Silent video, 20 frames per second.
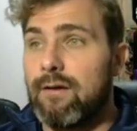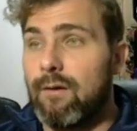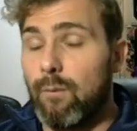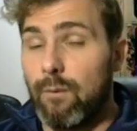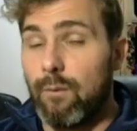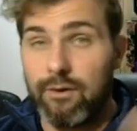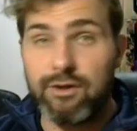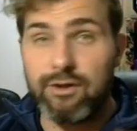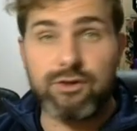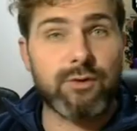
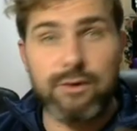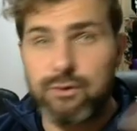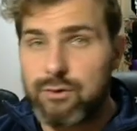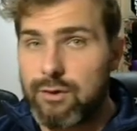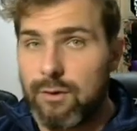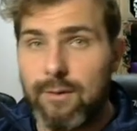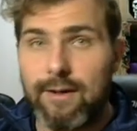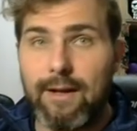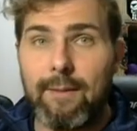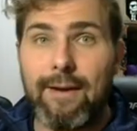Well, you swing
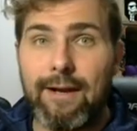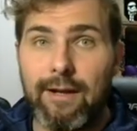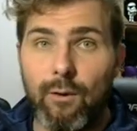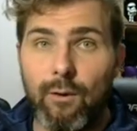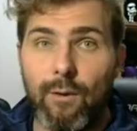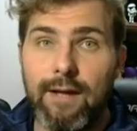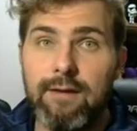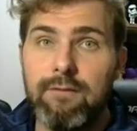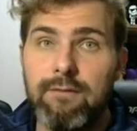with them anyway.